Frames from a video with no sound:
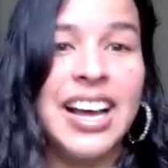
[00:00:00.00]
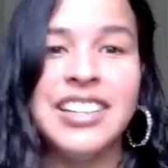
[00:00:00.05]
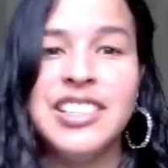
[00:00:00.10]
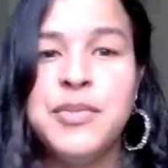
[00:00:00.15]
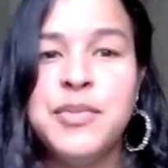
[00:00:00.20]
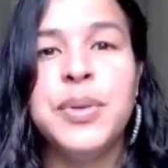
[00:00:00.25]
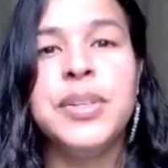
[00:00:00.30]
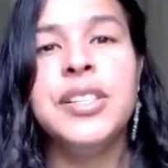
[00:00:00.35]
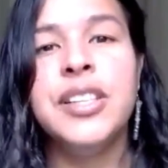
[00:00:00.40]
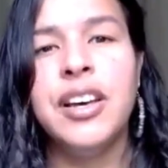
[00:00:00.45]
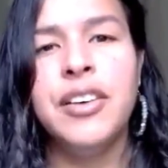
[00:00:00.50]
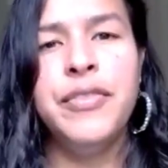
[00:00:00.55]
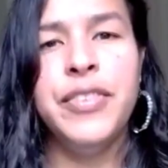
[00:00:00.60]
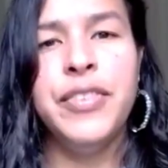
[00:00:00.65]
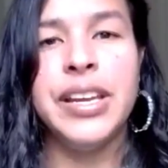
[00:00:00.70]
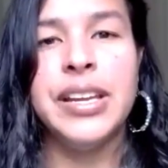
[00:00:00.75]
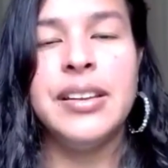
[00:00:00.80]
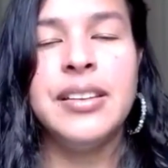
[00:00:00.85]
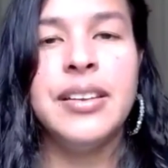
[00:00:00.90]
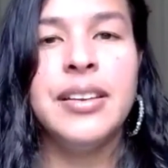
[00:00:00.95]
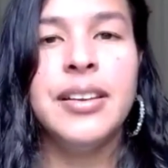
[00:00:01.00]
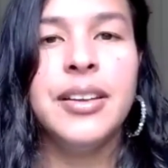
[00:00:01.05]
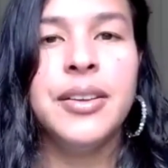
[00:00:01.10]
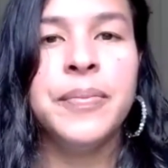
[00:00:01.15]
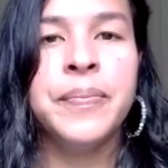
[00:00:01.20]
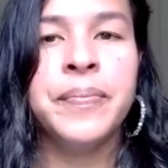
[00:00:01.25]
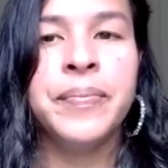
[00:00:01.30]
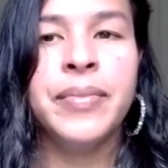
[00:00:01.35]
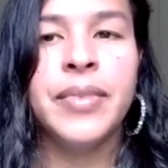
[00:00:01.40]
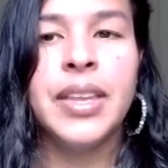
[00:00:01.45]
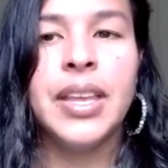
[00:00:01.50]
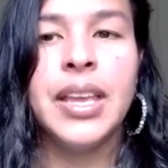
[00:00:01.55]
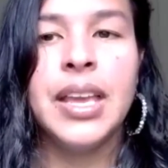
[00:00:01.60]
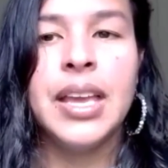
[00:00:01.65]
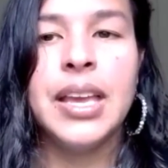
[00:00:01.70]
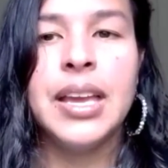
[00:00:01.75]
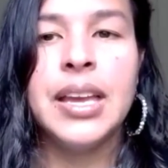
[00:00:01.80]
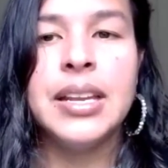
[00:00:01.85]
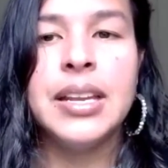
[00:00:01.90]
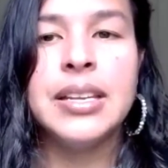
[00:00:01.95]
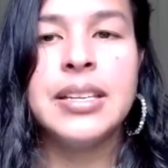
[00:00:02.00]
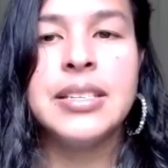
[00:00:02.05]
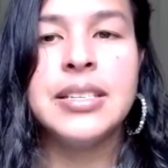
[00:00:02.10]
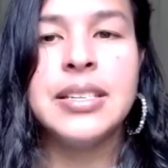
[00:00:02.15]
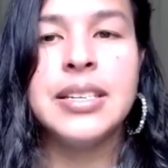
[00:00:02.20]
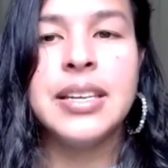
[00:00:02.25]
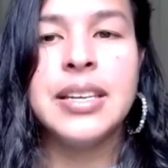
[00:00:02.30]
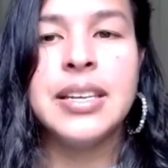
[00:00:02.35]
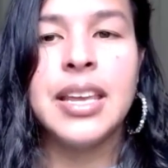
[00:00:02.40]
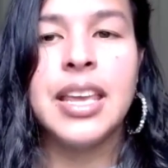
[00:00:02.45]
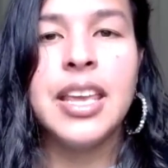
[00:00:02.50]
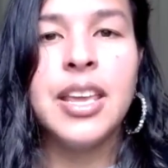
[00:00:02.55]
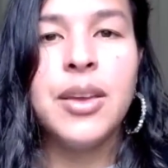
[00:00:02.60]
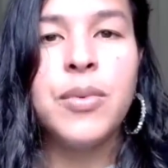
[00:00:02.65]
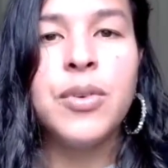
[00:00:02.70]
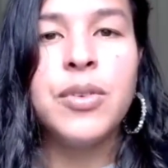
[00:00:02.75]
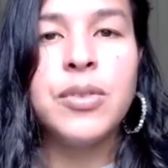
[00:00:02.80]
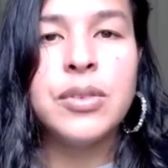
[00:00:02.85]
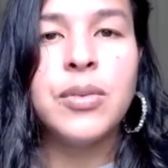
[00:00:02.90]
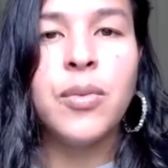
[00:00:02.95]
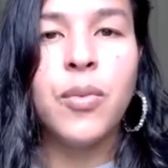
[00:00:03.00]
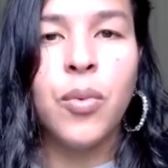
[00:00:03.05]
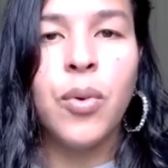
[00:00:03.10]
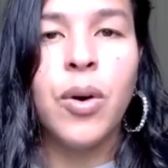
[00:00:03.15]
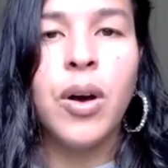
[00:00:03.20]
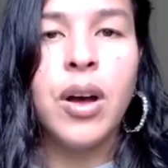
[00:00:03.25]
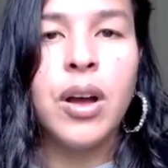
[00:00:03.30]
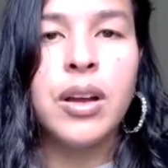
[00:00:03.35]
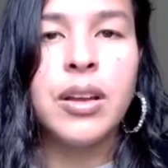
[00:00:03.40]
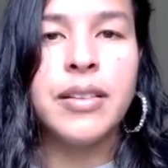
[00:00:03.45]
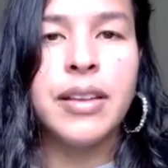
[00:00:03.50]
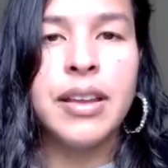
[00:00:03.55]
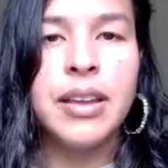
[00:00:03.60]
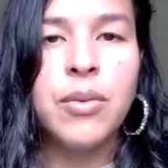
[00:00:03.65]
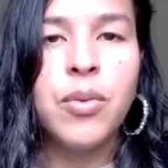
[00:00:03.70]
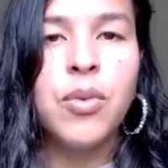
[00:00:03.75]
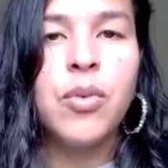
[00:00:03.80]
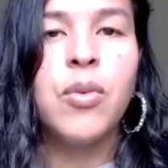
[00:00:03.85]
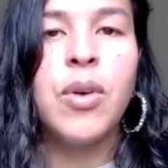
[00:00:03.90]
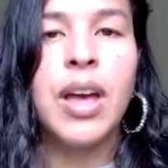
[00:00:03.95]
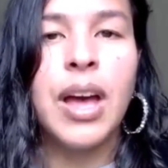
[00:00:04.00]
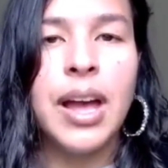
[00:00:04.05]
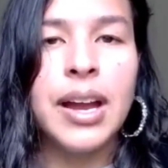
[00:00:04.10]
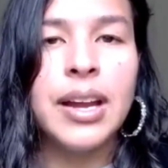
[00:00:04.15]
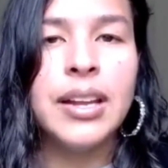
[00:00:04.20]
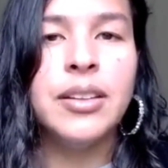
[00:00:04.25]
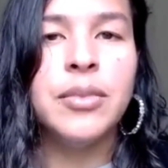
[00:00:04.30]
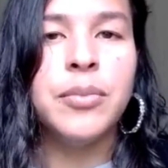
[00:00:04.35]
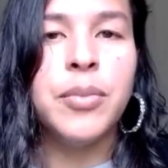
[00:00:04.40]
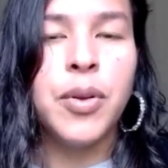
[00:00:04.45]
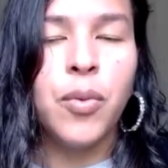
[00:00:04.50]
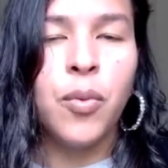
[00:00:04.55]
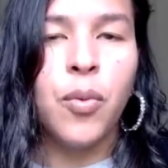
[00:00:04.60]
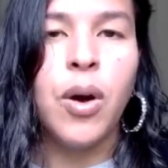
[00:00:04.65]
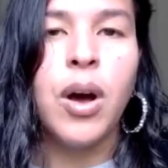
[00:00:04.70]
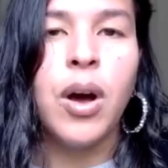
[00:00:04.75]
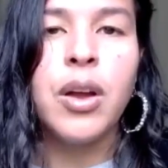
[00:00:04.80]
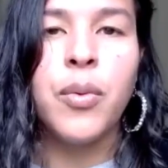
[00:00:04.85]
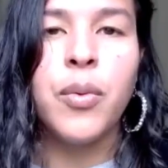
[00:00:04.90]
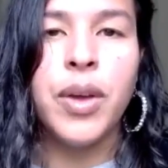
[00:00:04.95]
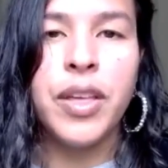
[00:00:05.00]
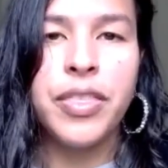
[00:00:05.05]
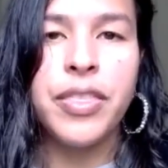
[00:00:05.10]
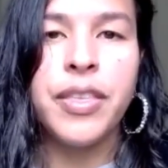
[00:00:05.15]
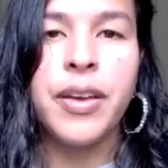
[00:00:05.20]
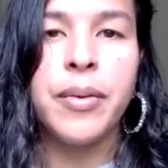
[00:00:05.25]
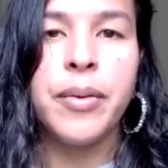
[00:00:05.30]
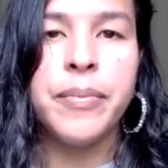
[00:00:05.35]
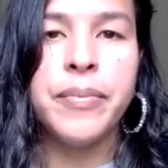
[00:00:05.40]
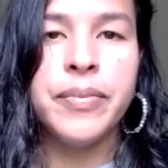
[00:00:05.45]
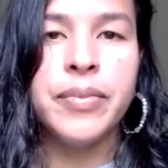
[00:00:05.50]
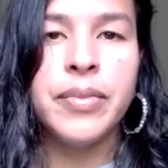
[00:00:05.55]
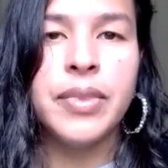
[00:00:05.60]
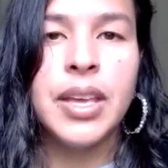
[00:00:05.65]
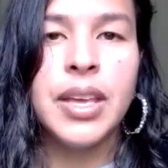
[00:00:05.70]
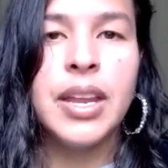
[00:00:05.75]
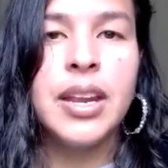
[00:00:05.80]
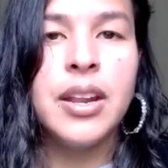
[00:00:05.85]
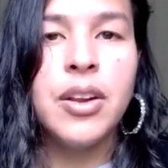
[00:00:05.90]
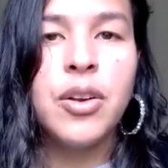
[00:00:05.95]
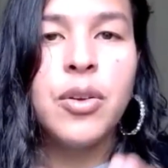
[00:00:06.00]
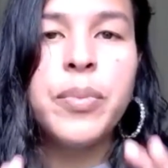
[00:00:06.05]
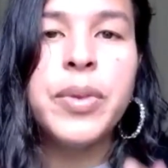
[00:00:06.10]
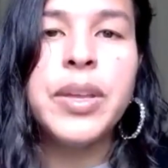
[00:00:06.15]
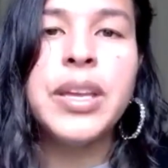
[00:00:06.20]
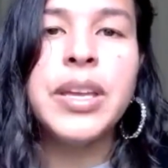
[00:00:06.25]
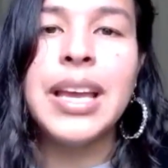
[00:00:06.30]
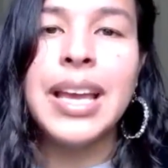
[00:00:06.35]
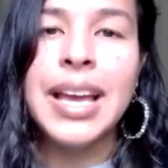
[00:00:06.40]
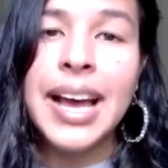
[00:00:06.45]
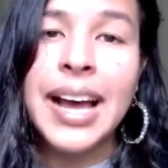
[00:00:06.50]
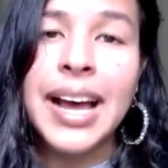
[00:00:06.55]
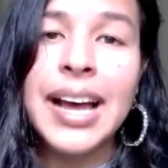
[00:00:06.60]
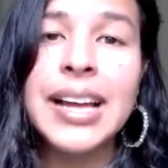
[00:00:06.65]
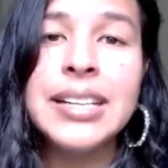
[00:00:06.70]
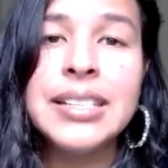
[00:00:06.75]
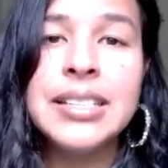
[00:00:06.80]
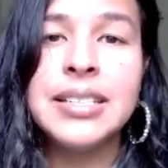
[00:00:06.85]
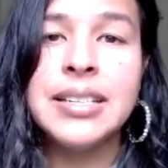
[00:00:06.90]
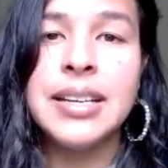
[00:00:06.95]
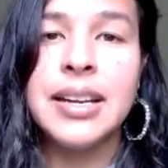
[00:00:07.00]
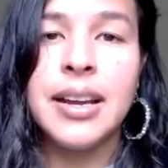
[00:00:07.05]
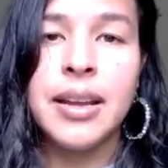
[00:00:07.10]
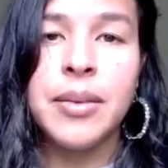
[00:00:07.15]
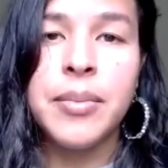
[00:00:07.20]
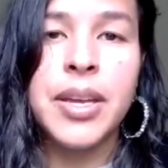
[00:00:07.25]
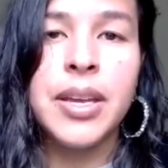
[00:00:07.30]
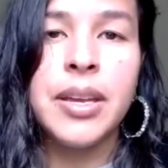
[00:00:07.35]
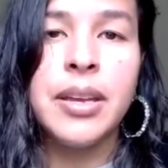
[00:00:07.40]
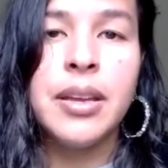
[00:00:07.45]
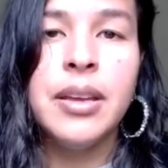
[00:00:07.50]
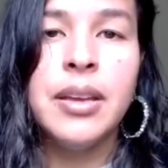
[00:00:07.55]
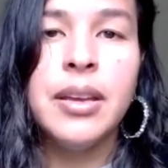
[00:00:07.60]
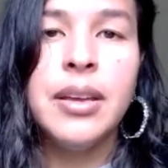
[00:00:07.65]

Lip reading: God's beloved. and he will guide them and walk with them, and it'll be in God's timing.